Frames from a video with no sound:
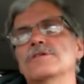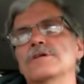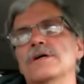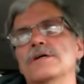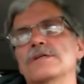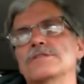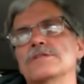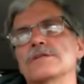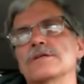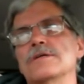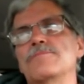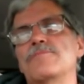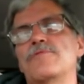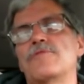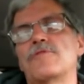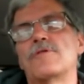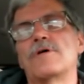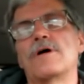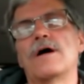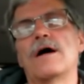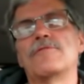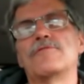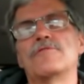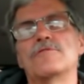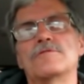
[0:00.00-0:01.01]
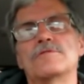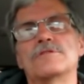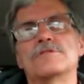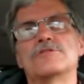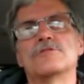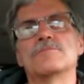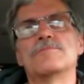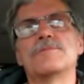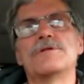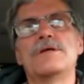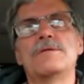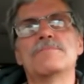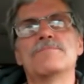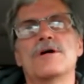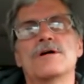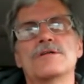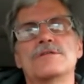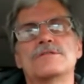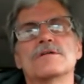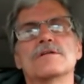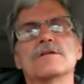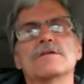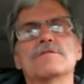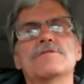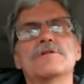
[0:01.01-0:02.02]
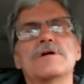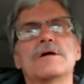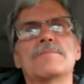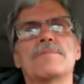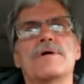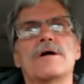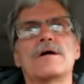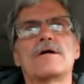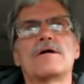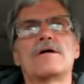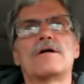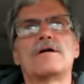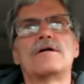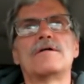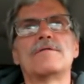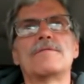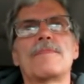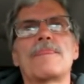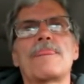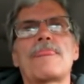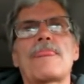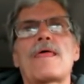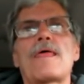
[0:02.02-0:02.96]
night's sleep for after so many months of living in my car.